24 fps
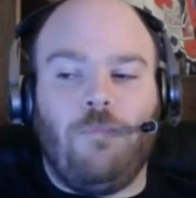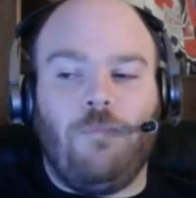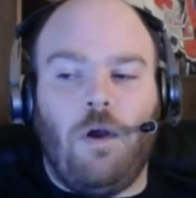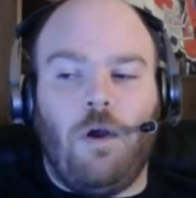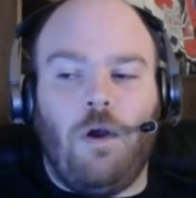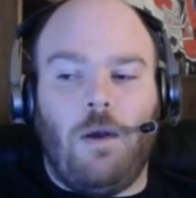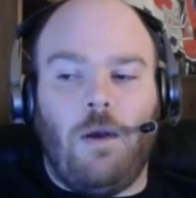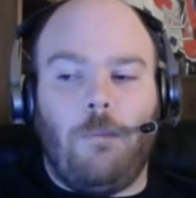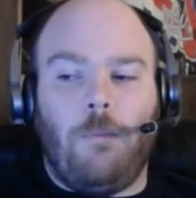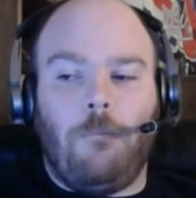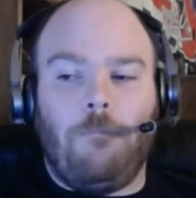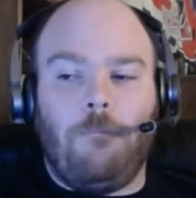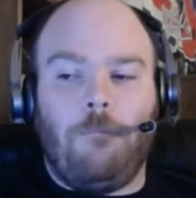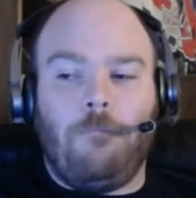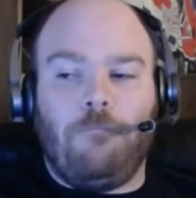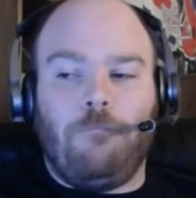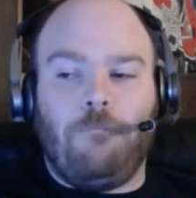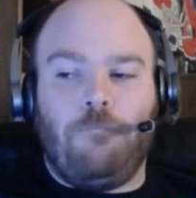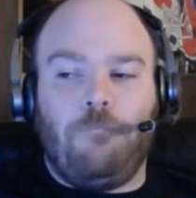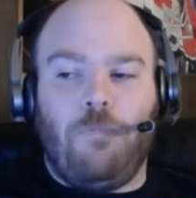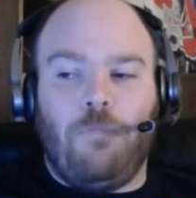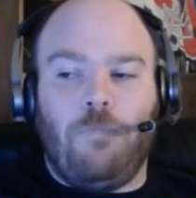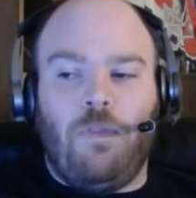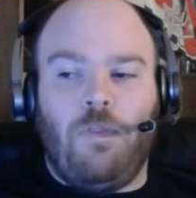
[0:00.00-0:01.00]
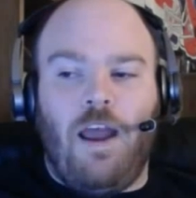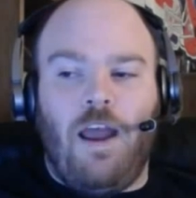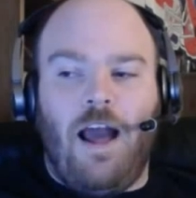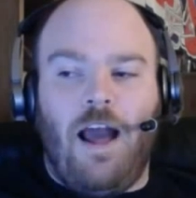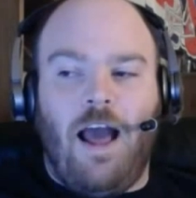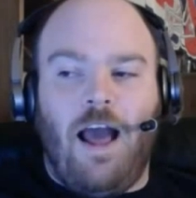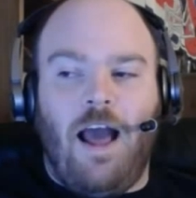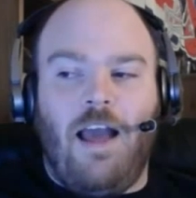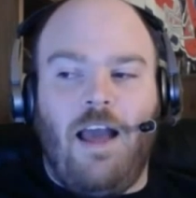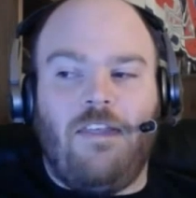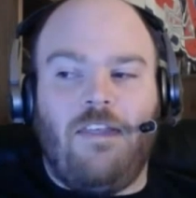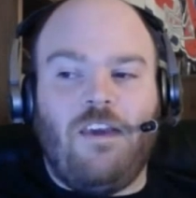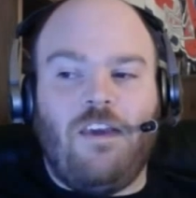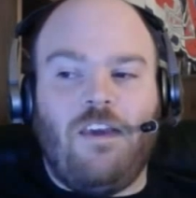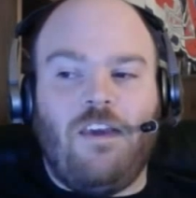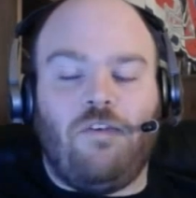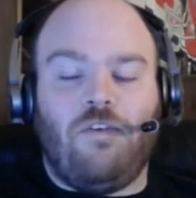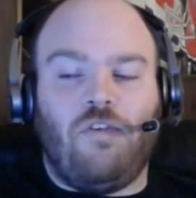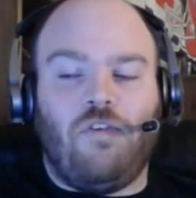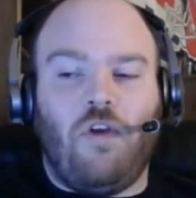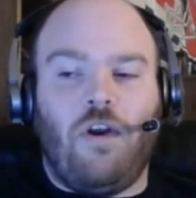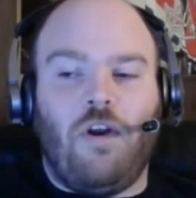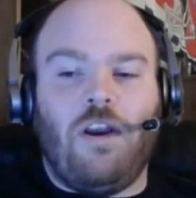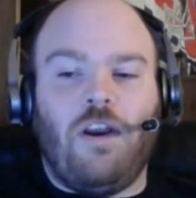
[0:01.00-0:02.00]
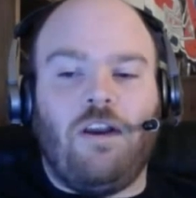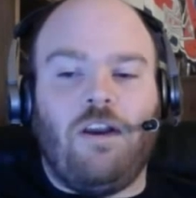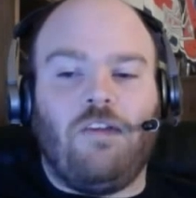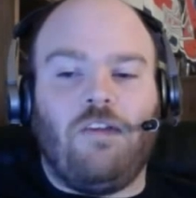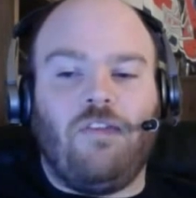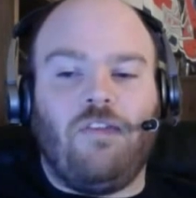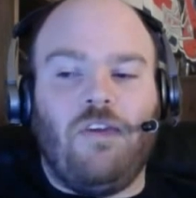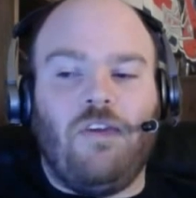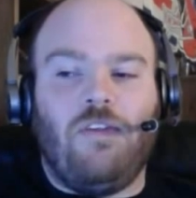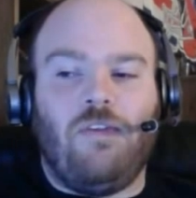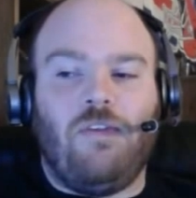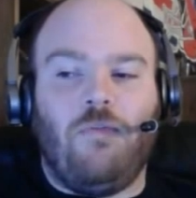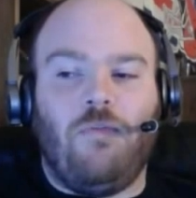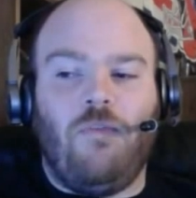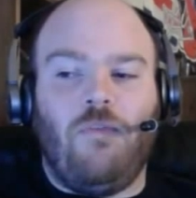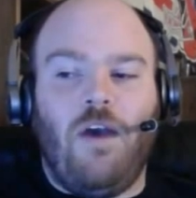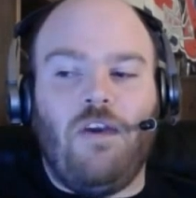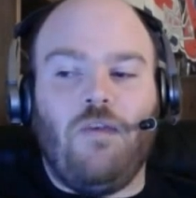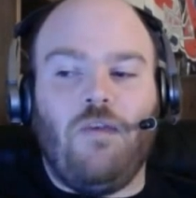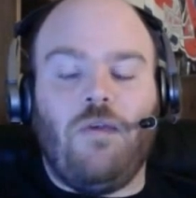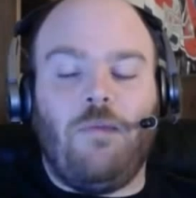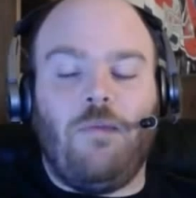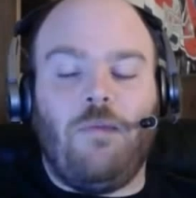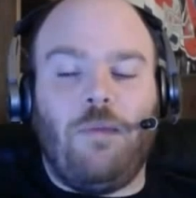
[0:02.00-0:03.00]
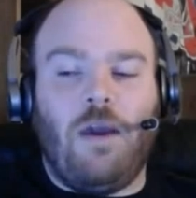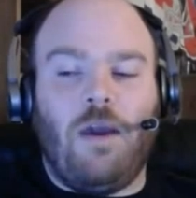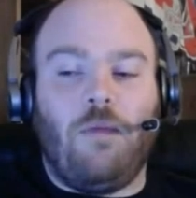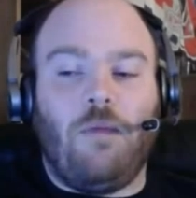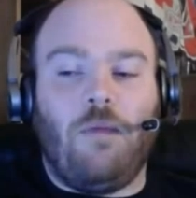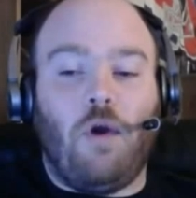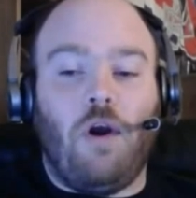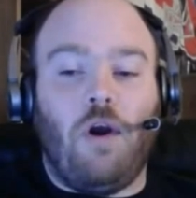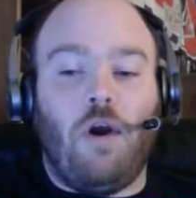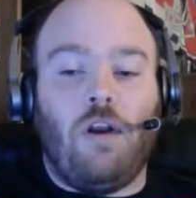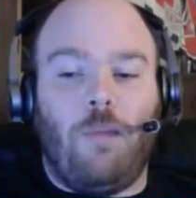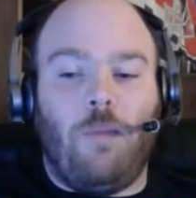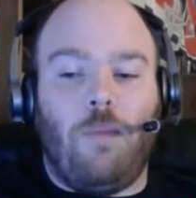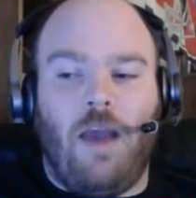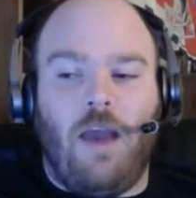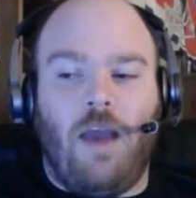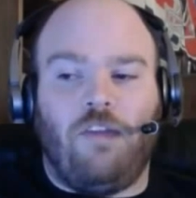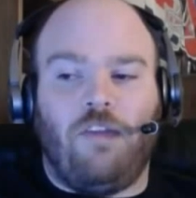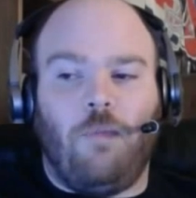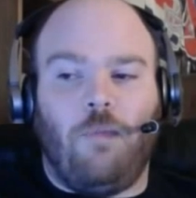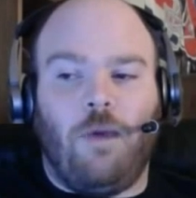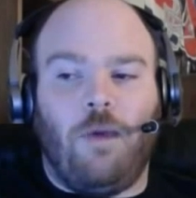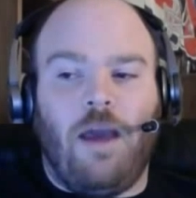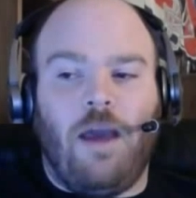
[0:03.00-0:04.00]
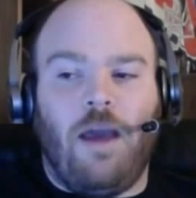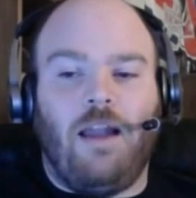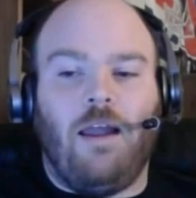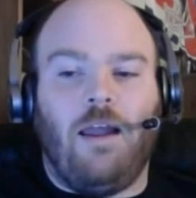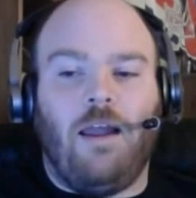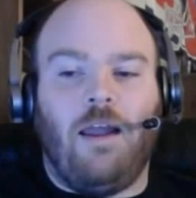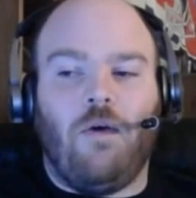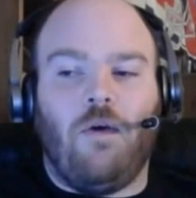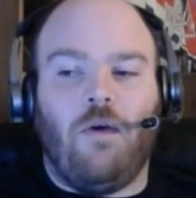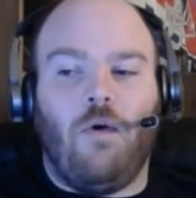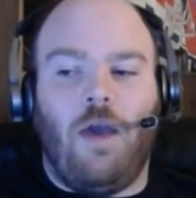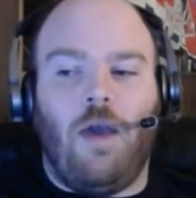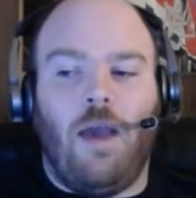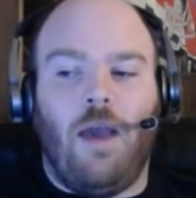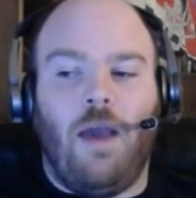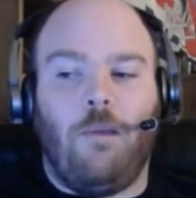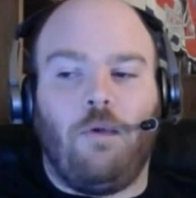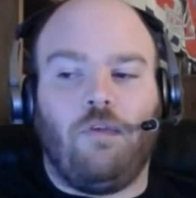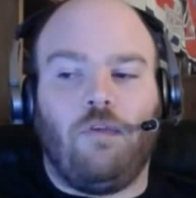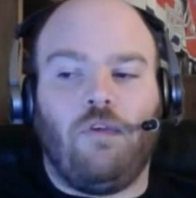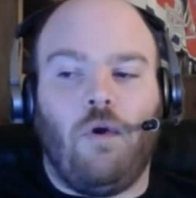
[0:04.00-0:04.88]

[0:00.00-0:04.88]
That I think you're starting to see some value, and it becomes hard to pass up a guy like Cole Hamels.